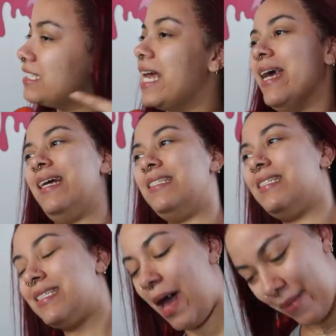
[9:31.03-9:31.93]
I should add
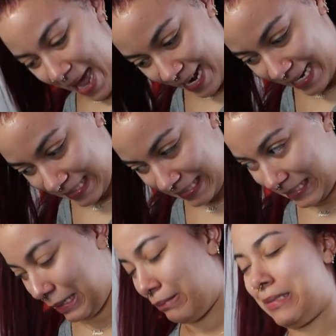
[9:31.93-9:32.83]
edges. I'm gonna add
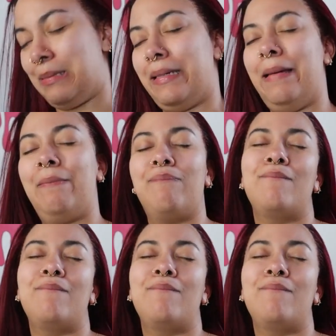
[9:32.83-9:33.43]
edges. I'm gonna do it.